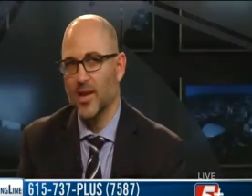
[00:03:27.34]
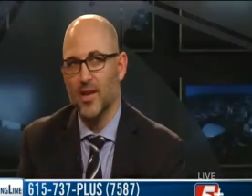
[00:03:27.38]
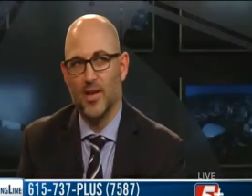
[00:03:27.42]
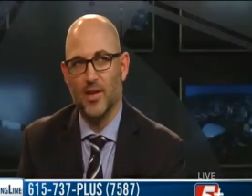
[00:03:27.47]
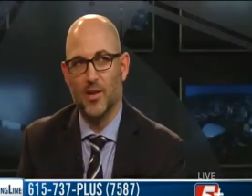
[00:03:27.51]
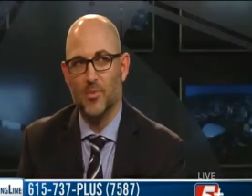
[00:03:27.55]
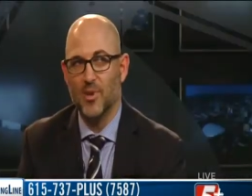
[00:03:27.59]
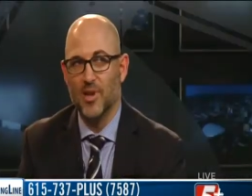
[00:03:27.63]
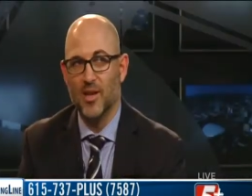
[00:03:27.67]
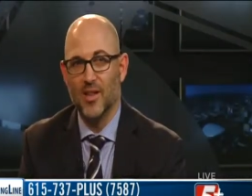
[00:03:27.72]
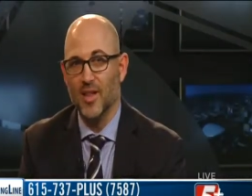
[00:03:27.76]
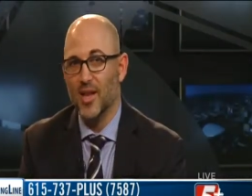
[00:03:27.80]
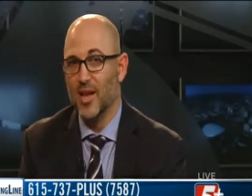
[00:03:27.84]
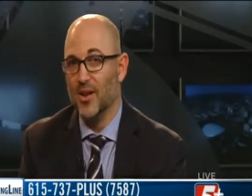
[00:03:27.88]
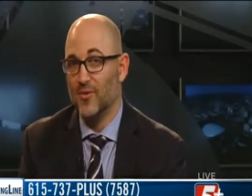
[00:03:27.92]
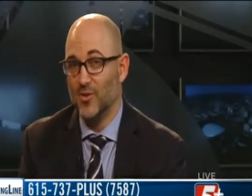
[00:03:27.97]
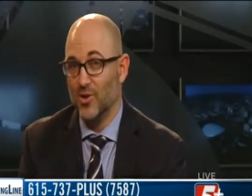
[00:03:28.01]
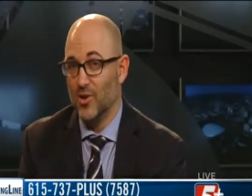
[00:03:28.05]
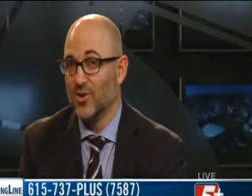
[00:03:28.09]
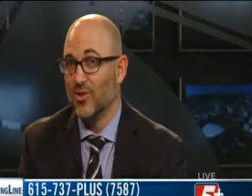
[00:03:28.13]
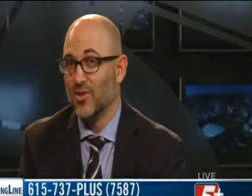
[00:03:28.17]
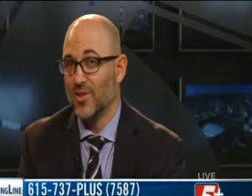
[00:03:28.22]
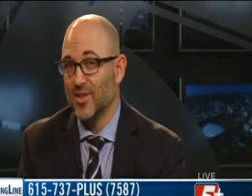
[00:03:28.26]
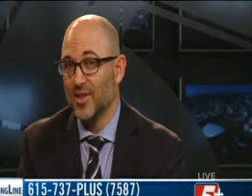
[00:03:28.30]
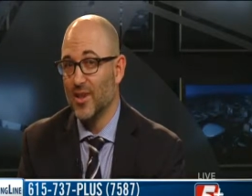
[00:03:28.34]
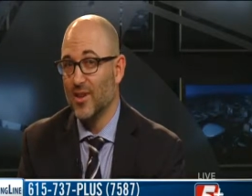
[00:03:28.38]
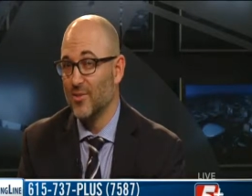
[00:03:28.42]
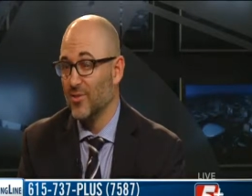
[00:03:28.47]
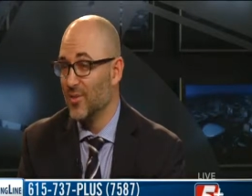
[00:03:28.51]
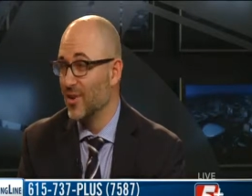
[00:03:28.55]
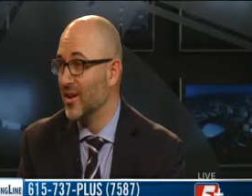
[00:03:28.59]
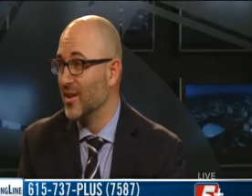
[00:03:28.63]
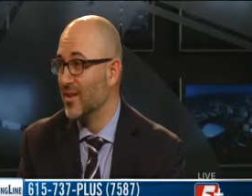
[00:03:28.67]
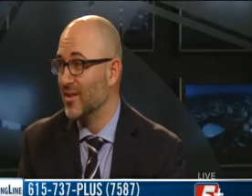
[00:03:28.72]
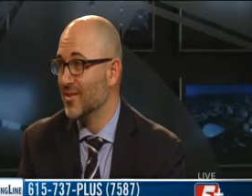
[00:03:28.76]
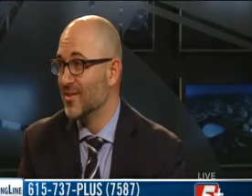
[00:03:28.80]
can be a lifelong thing,
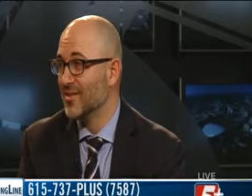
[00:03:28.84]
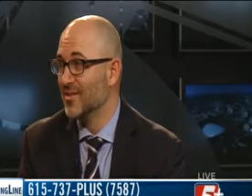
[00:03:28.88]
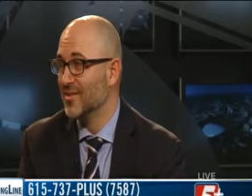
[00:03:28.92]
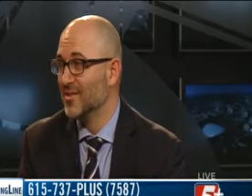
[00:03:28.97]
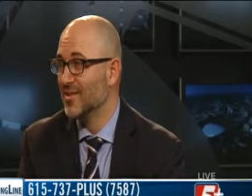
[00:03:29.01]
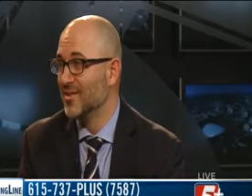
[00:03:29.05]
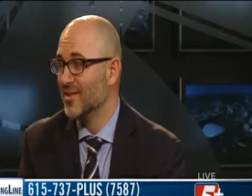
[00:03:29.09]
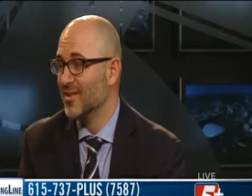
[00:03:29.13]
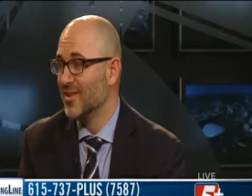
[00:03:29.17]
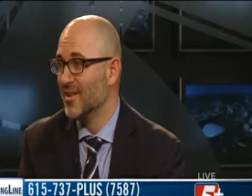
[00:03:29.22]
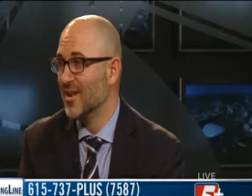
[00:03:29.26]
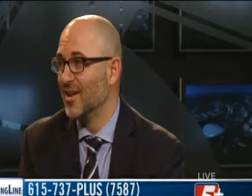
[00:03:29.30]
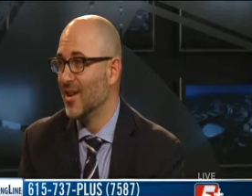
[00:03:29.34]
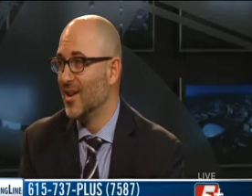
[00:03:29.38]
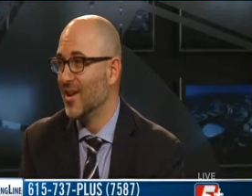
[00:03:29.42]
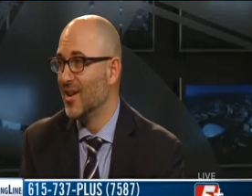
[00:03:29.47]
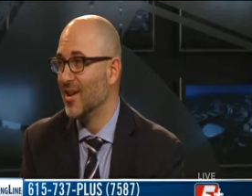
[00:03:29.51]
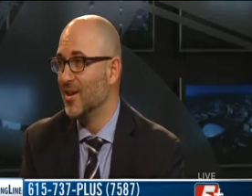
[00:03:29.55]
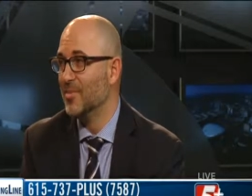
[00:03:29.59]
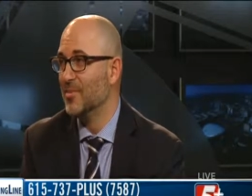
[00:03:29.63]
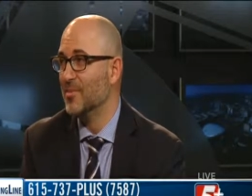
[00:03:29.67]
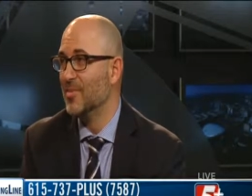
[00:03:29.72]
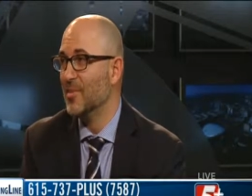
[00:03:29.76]
right? Okay, all right. Um, well, I um, mean,